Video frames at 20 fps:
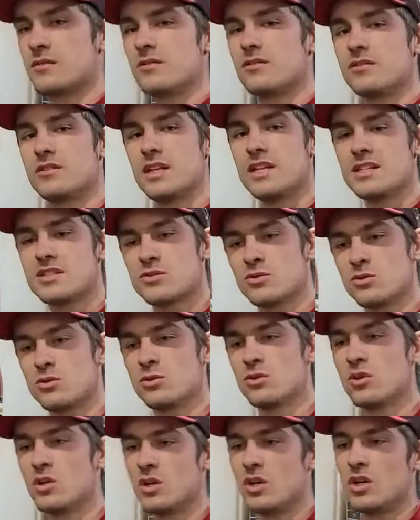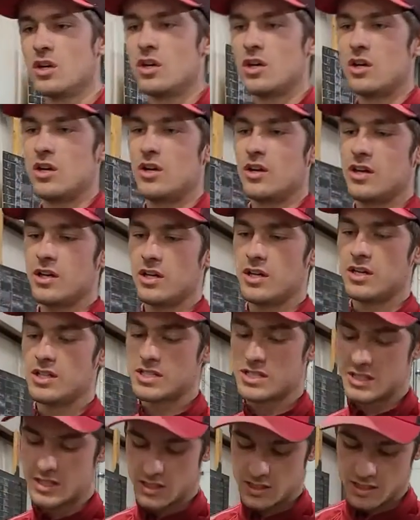diesel
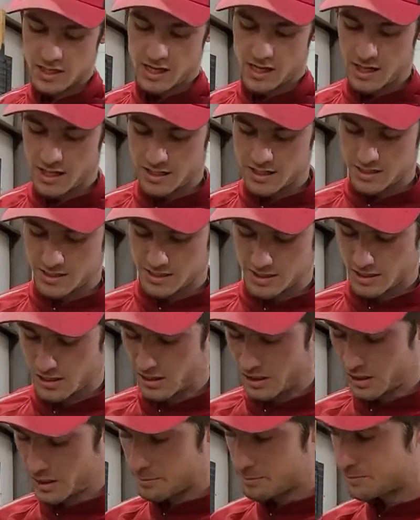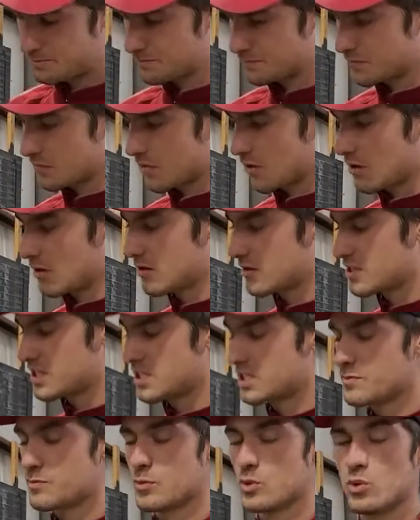isn't as
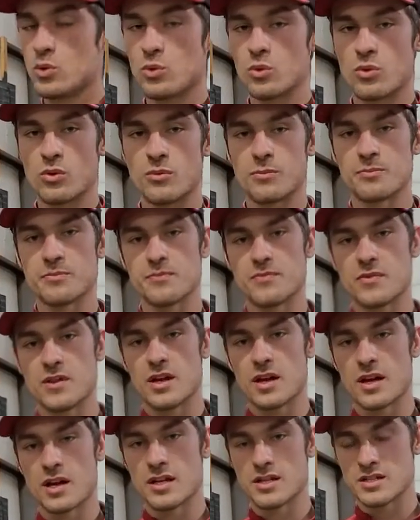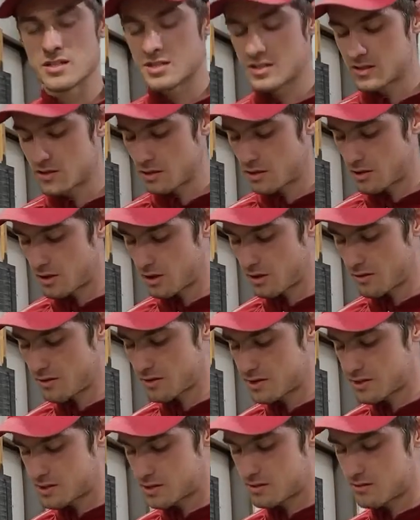smooth as a lot of
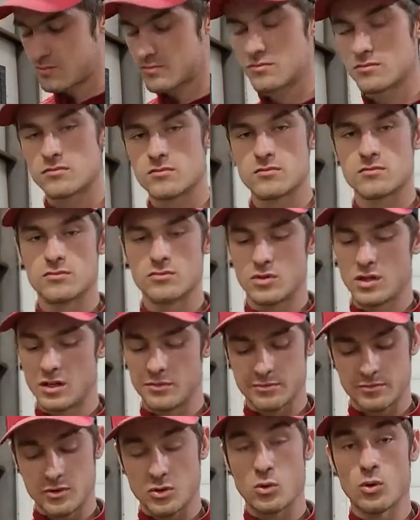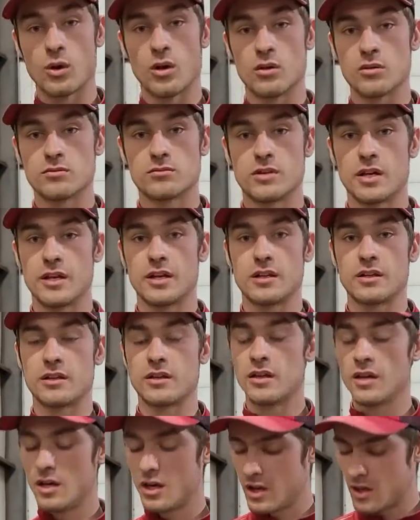this, well, oil technically.
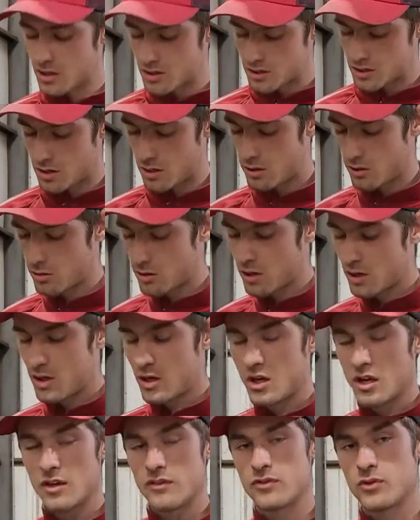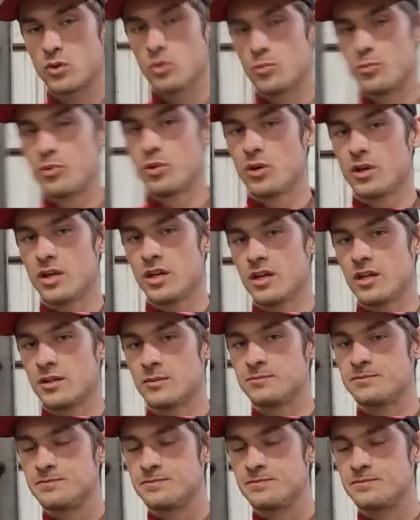So if you put in